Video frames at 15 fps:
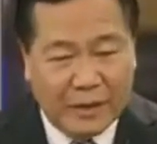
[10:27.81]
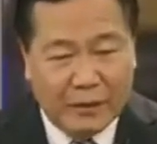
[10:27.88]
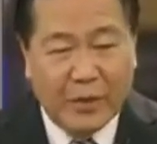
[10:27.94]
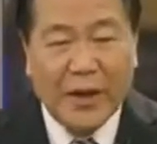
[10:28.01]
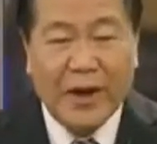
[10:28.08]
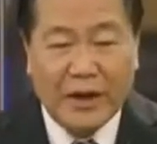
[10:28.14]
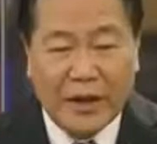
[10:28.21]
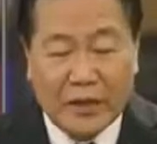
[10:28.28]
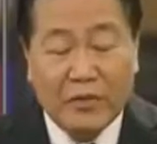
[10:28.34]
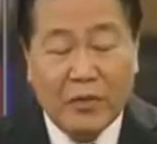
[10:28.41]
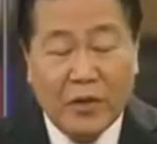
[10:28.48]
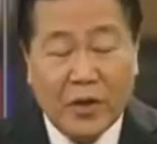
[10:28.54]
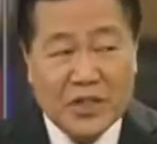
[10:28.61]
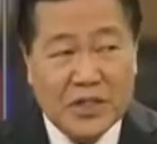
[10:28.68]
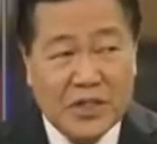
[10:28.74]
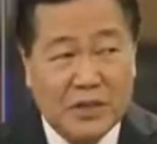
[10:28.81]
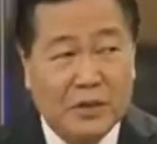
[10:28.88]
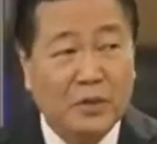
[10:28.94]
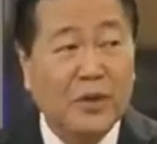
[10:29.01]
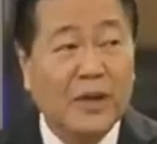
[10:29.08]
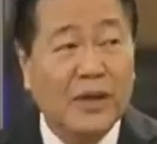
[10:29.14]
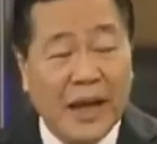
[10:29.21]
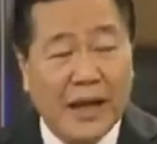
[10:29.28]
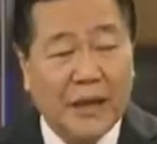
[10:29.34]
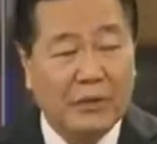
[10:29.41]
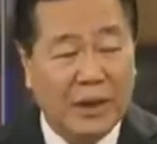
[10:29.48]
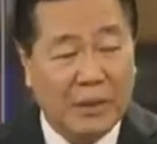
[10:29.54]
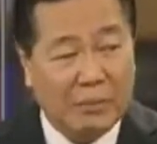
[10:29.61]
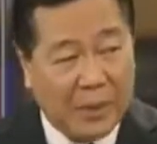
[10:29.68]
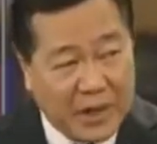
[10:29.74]
We are enforcing the ruling
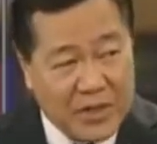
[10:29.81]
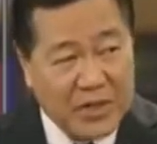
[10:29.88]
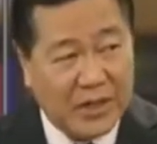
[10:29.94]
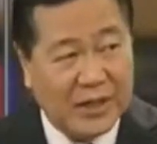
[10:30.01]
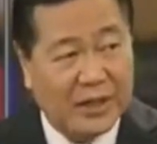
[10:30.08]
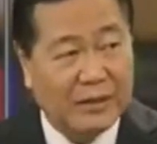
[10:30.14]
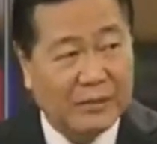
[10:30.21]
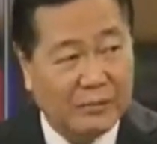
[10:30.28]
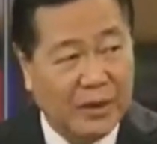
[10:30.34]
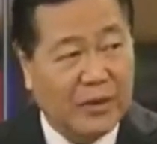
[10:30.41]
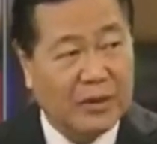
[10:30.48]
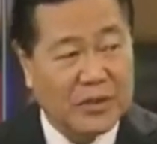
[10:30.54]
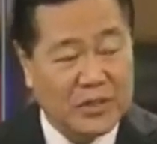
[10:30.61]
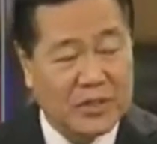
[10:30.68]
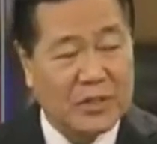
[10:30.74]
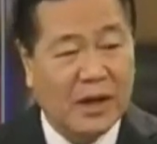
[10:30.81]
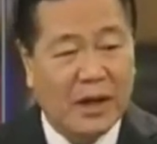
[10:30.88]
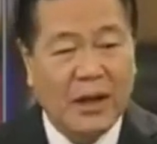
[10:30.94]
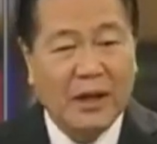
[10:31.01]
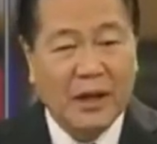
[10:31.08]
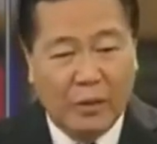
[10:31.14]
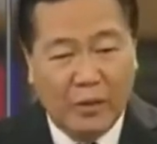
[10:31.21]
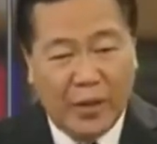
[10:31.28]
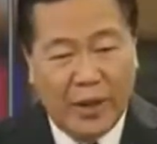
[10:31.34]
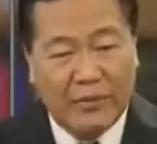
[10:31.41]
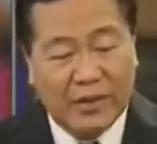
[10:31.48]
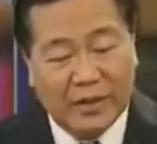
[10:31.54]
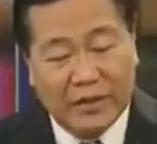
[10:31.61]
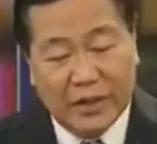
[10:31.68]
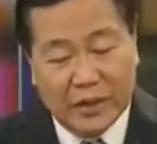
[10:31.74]
actually partially because we
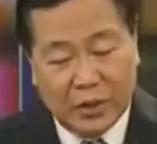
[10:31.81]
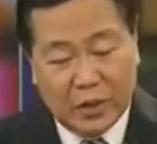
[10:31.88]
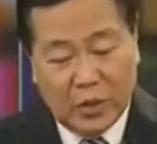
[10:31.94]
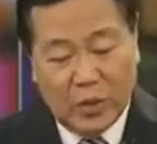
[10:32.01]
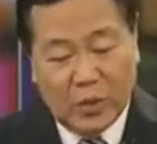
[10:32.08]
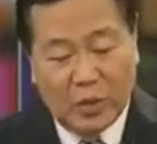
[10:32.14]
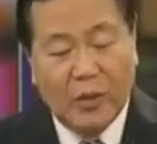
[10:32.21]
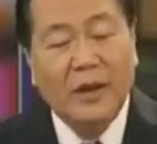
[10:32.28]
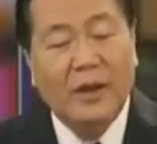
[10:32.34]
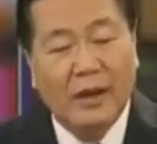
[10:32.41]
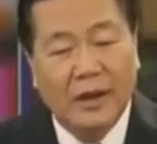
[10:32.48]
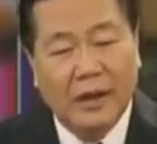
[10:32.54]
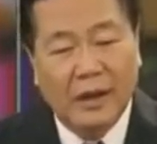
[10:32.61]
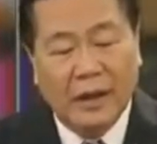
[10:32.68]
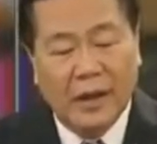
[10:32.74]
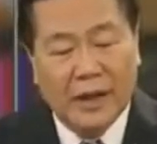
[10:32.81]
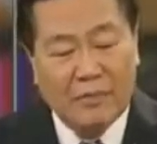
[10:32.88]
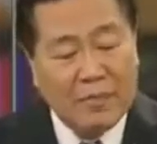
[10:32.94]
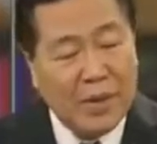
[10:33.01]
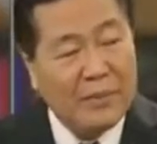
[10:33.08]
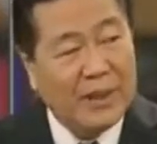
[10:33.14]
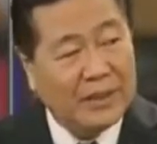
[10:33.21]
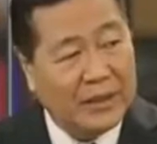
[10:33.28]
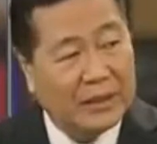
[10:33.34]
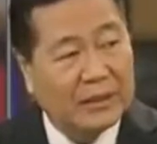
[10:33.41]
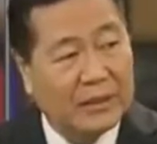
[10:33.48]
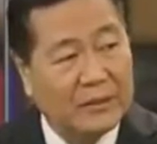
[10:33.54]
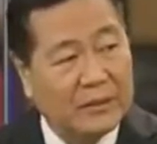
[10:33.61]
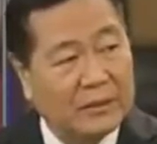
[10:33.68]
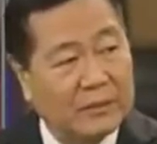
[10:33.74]
have agreed to implement it.
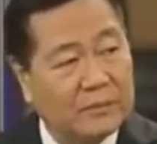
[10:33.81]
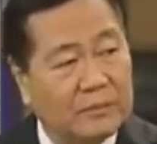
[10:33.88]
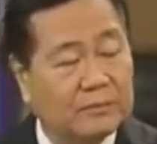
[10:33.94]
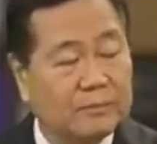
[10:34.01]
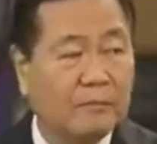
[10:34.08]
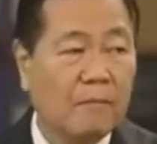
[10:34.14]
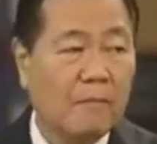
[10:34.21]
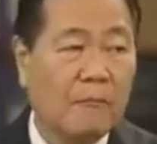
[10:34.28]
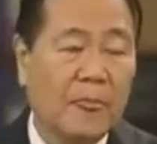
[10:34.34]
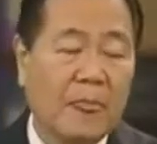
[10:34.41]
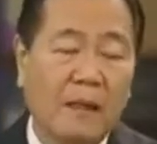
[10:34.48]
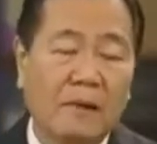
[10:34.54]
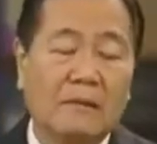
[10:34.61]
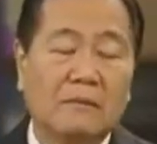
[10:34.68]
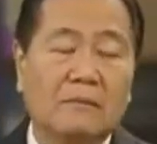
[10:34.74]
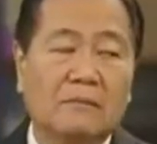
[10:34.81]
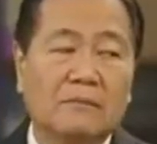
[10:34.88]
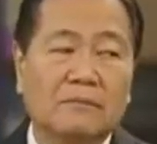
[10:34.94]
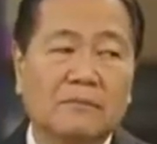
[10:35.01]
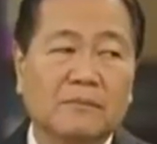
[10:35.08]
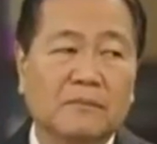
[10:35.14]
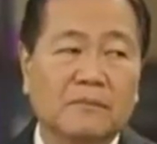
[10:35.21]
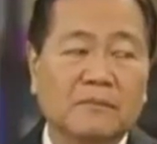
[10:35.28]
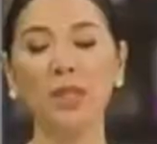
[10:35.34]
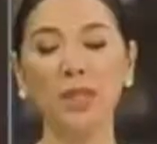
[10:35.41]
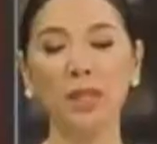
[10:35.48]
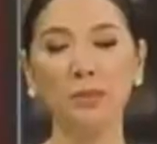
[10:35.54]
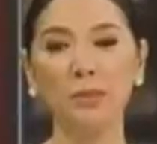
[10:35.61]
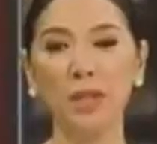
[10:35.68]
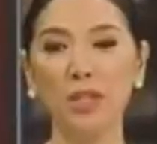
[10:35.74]
You know, sir, the fishermen during
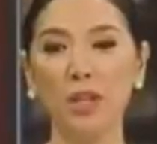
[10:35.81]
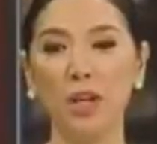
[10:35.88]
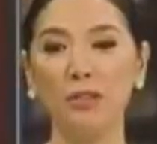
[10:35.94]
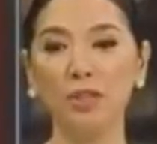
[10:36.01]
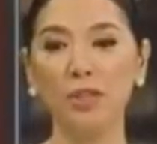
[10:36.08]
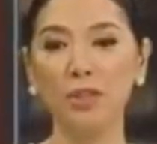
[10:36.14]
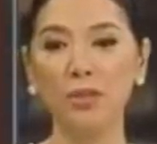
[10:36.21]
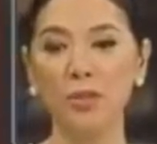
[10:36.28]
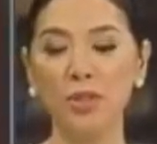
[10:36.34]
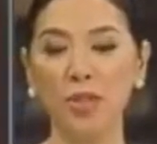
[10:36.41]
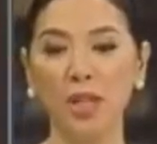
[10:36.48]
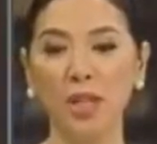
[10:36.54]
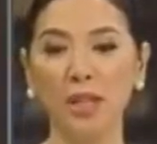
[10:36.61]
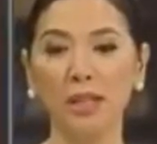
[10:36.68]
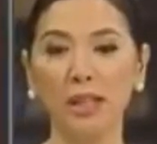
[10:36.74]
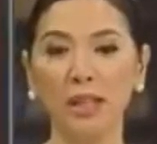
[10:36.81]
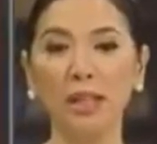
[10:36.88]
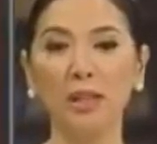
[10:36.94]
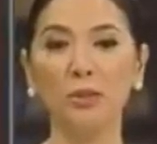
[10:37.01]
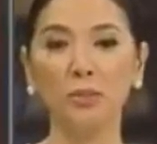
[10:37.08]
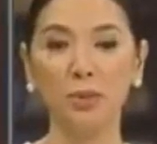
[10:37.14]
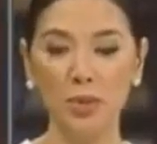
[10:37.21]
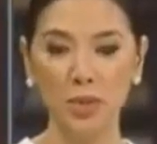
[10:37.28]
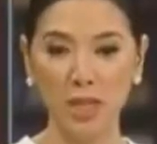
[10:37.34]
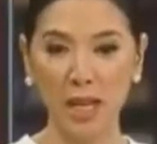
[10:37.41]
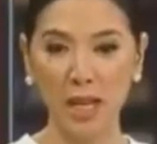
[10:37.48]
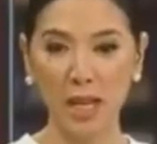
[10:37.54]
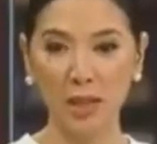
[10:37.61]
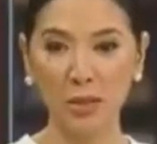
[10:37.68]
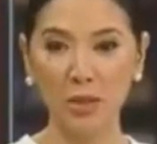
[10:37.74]
that press conference were saying, tinanong po
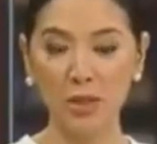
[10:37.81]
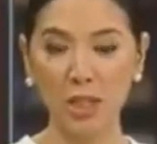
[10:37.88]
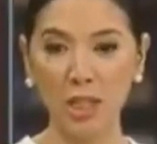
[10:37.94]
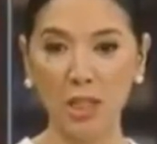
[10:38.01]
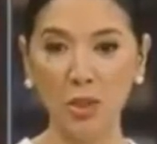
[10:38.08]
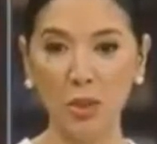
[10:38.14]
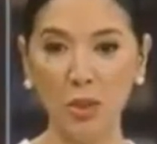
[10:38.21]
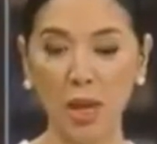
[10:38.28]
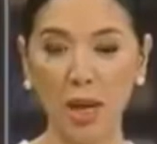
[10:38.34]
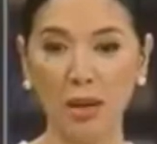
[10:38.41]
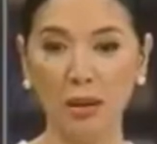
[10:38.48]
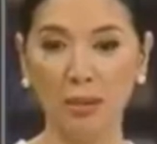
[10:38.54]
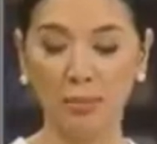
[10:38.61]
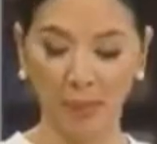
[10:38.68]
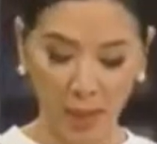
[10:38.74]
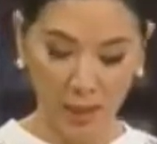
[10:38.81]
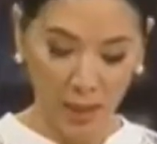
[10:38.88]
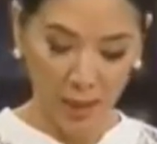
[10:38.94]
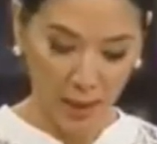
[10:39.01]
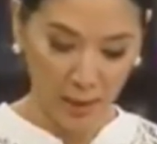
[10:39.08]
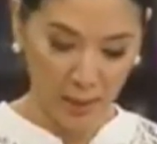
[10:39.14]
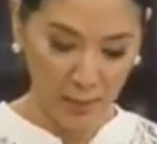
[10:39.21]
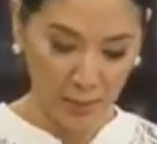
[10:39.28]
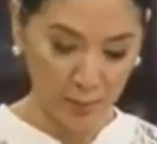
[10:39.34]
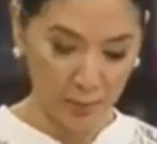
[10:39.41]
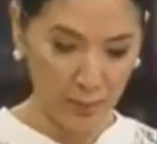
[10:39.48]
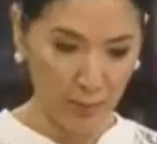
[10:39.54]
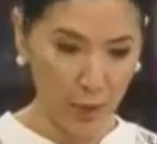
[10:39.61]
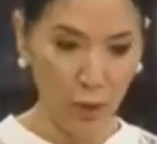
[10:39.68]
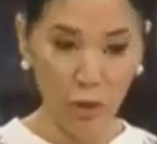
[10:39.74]
sila kung sino ang
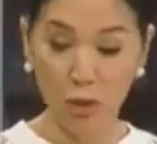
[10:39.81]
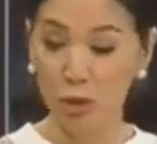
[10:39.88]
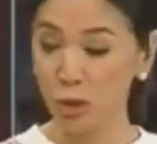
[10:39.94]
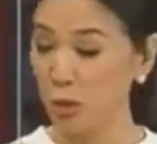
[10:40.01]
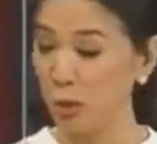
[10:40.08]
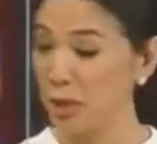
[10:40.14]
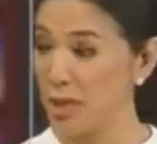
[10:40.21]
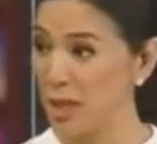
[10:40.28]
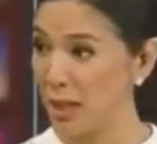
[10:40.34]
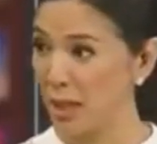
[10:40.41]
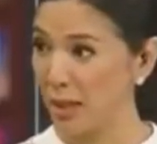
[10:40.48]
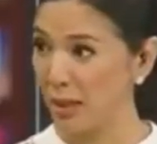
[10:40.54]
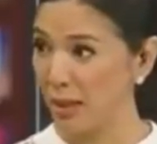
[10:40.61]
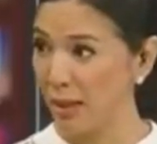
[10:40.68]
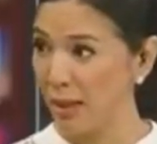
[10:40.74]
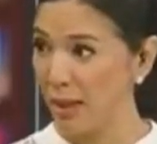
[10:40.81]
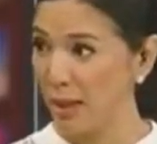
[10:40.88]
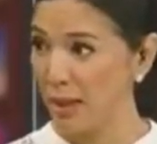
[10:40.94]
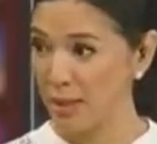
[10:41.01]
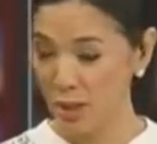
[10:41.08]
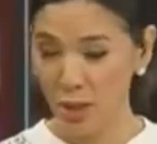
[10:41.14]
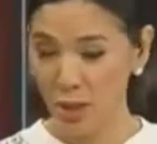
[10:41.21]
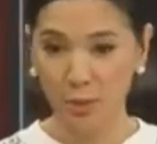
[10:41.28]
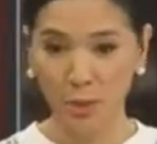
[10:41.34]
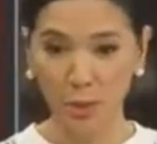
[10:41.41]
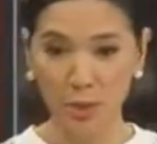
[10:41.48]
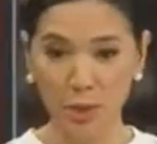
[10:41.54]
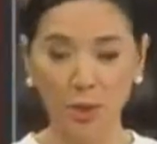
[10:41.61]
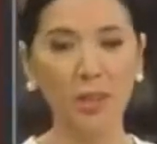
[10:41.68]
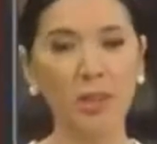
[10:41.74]
may control sa Scarborough
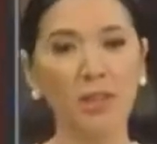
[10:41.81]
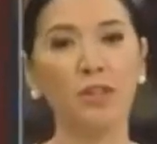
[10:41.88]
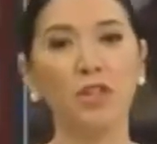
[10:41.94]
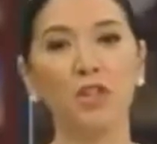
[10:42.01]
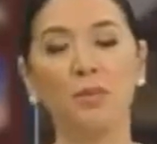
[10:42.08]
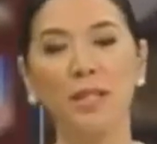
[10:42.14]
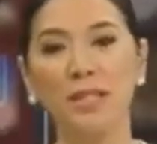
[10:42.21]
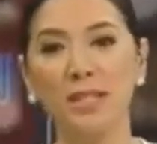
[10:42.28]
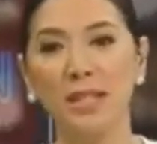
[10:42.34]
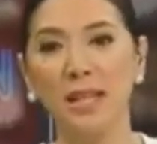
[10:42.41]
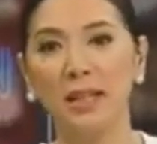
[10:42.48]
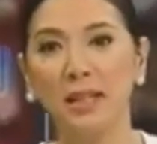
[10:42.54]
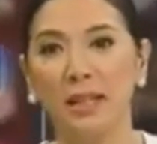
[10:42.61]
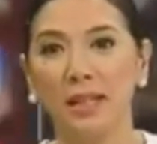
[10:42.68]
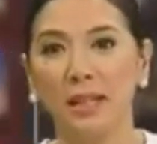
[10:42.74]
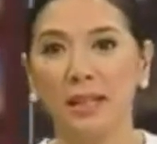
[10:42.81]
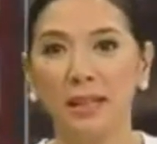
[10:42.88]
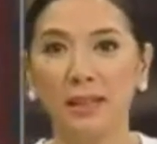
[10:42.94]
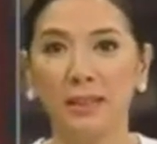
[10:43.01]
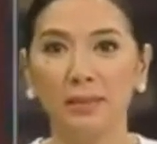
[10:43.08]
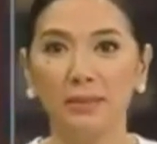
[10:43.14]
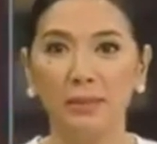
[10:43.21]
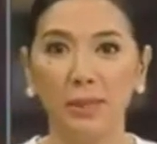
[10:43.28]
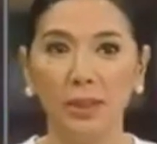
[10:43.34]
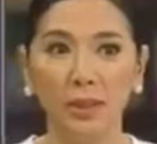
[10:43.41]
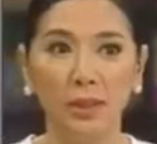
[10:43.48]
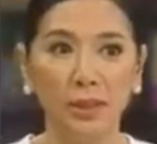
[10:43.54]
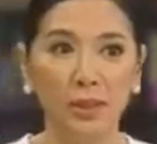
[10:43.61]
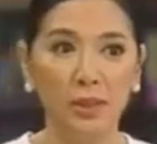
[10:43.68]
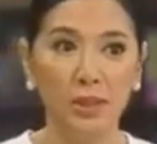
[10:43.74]
Shoal. The fisherman said,
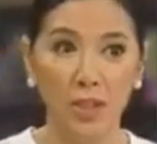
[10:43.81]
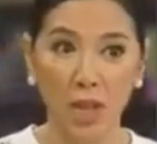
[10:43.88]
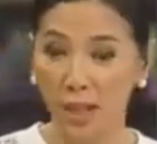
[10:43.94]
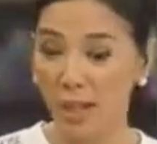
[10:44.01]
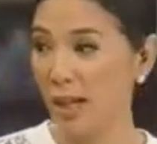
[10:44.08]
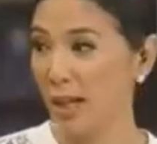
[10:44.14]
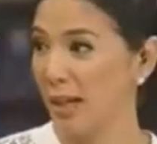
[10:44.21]
China.